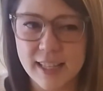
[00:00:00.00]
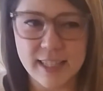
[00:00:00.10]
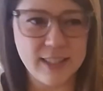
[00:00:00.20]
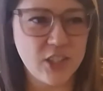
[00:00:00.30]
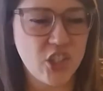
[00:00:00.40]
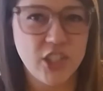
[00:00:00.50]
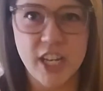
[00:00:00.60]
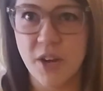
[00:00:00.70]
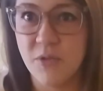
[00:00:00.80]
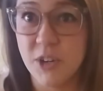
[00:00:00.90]
This is just
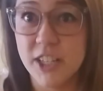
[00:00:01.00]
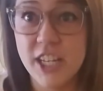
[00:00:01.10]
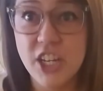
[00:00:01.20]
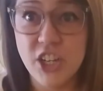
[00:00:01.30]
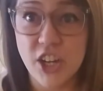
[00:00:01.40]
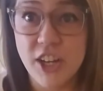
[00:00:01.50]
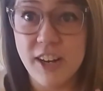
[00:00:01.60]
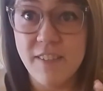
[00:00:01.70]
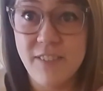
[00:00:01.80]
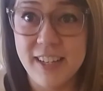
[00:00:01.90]
a really
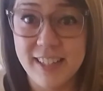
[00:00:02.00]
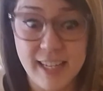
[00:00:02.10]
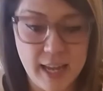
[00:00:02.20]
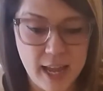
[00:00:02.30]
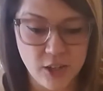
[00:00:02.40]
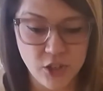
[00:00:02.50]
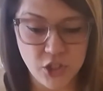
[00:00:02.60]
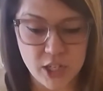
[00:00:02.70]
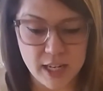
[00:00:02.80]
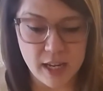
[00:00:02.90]
good feeling
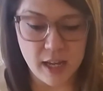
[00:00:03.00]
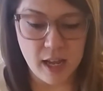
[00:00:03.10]
energy.